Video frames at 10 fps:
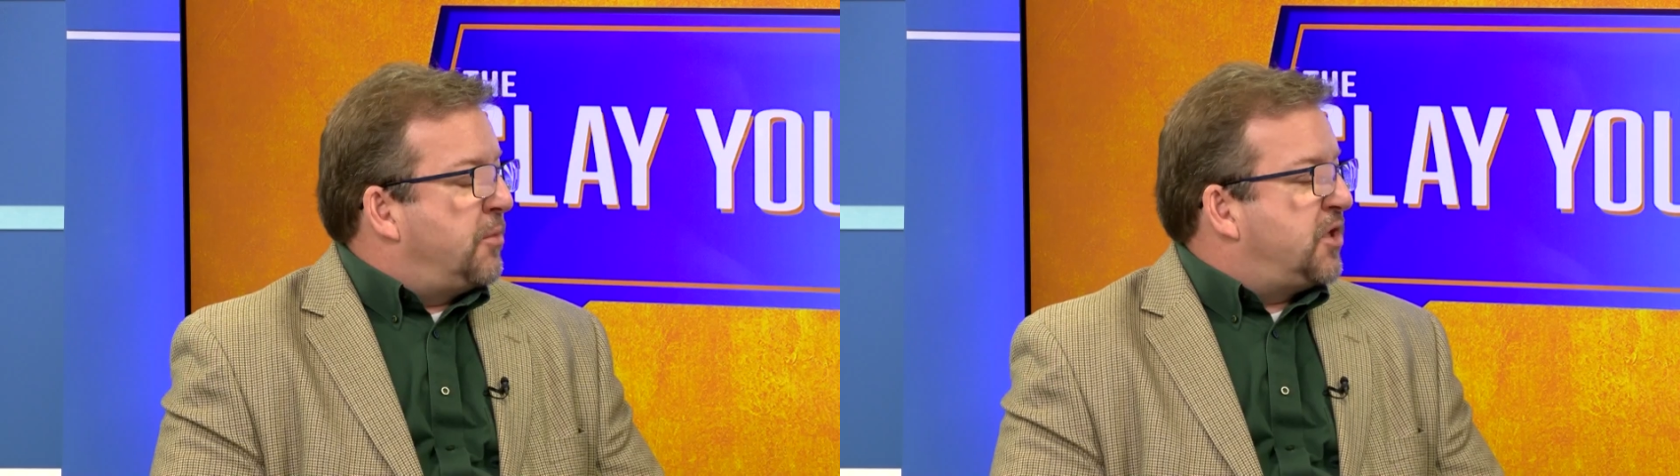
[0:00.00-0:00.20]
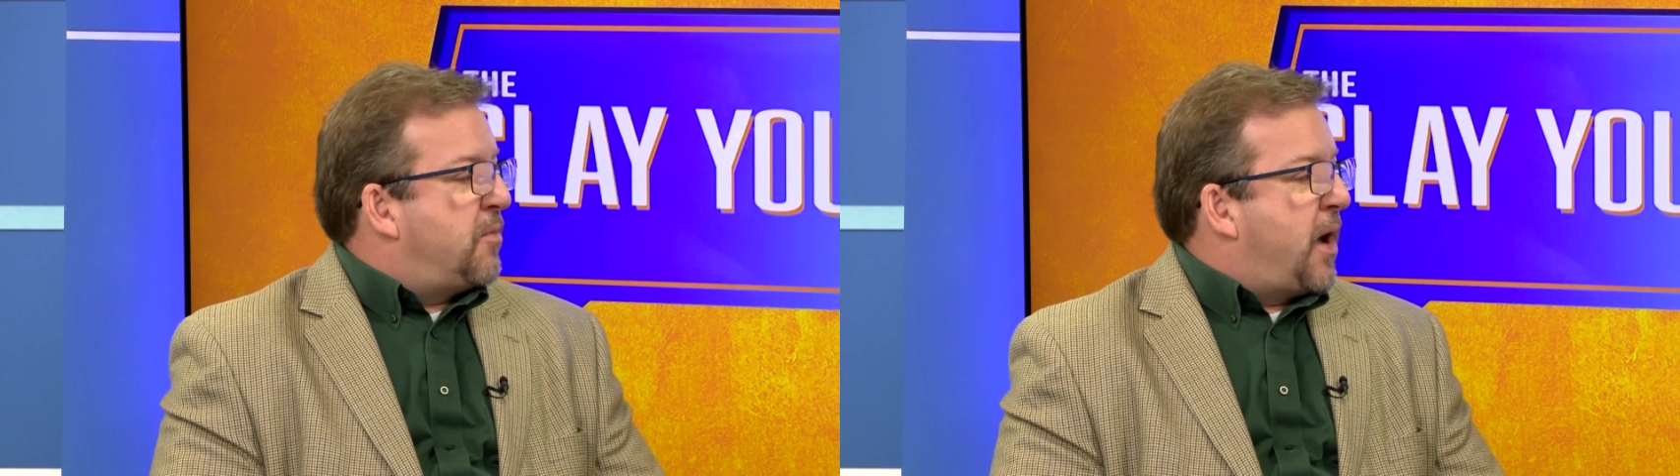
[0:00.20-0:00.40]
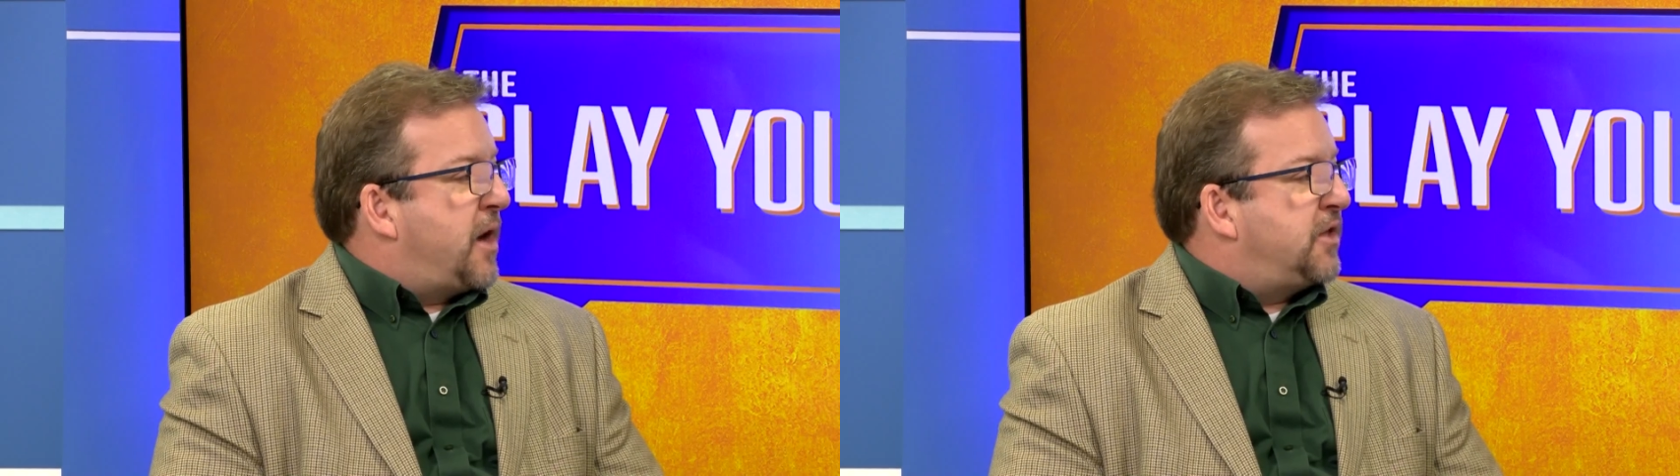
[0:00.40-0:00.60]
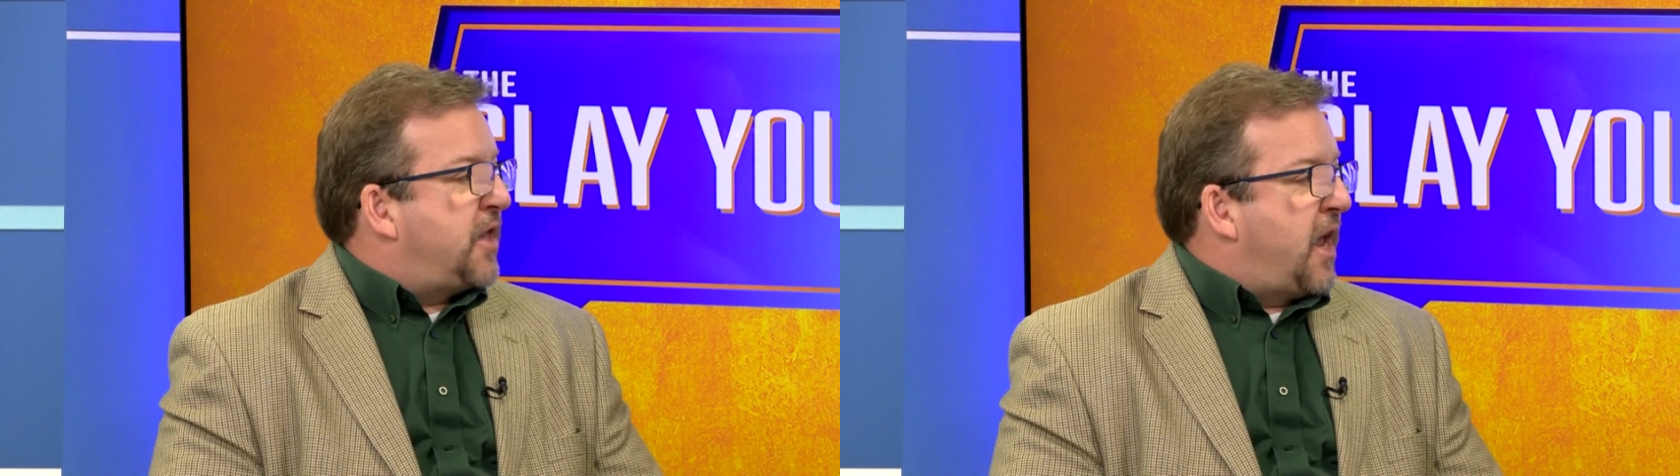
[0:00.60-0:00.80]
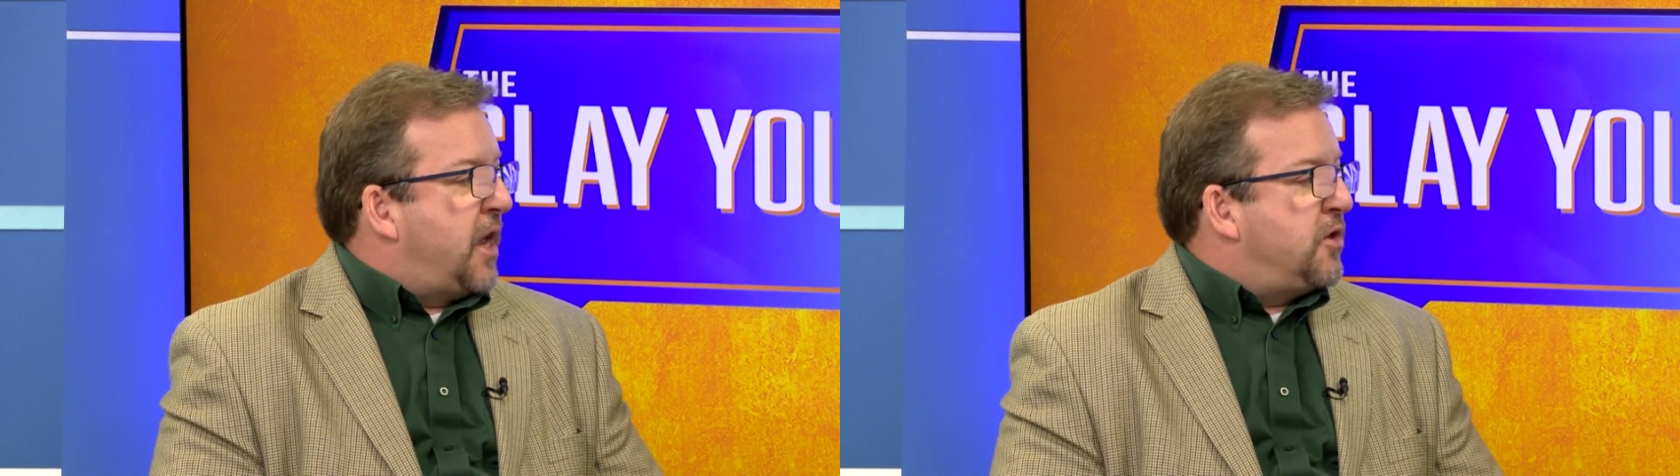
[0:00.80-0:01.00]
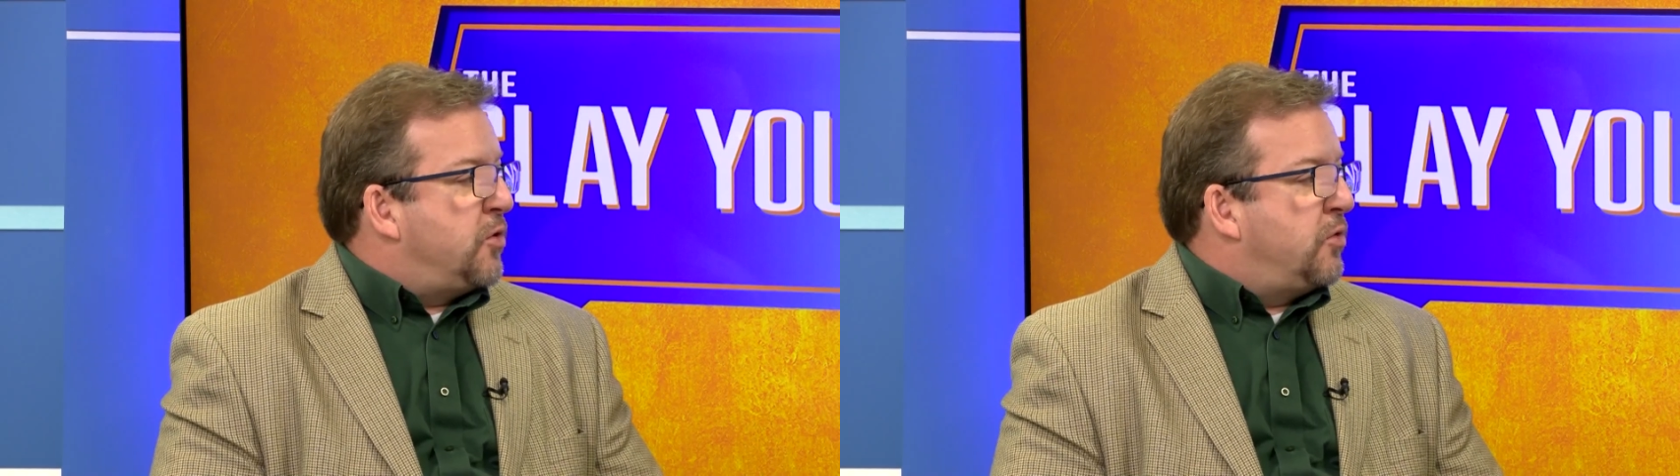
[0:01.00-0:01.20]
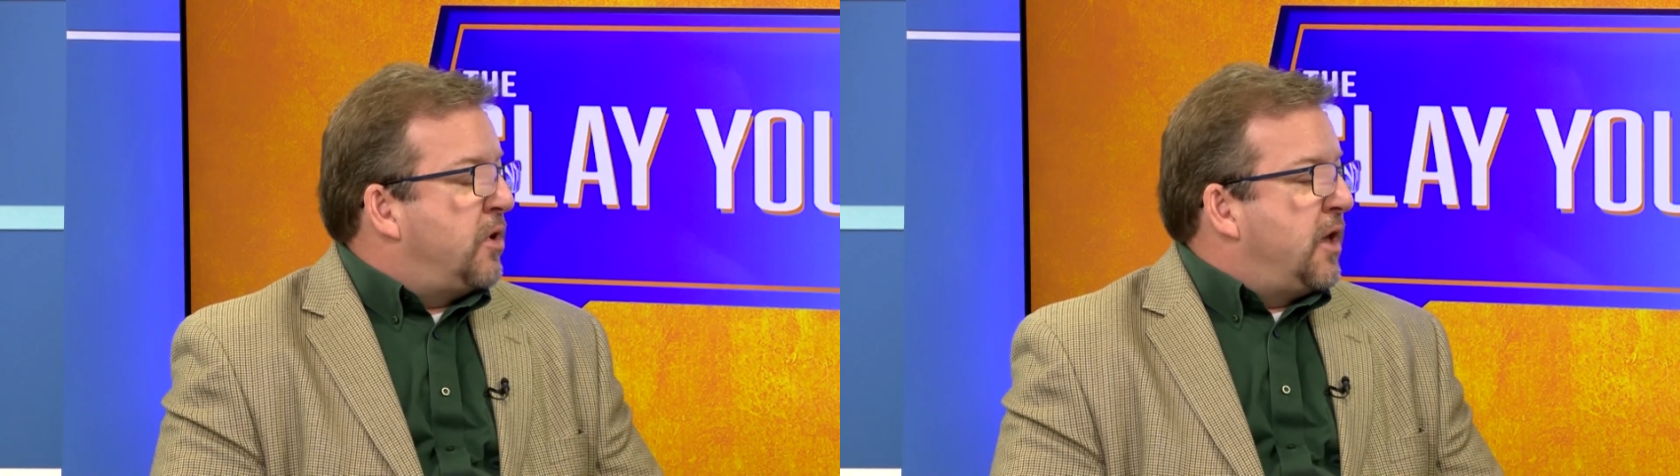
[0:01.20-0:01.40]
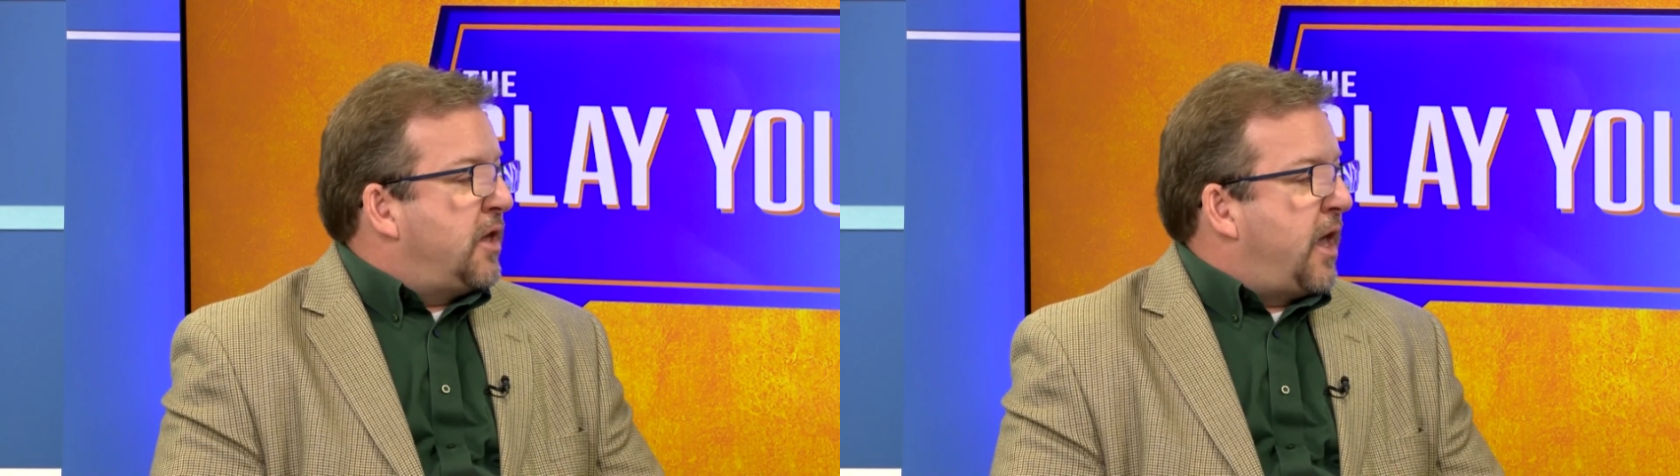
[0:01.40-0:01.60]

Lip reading: to mind is the annual